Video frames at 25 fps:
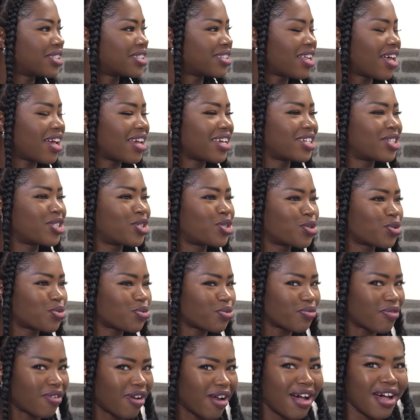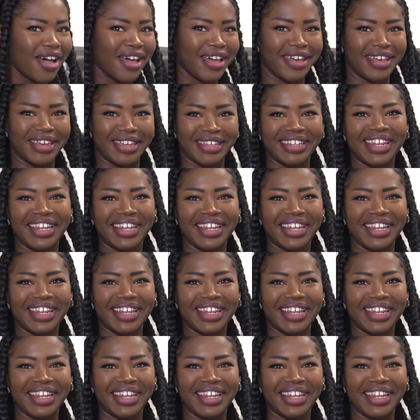like dry.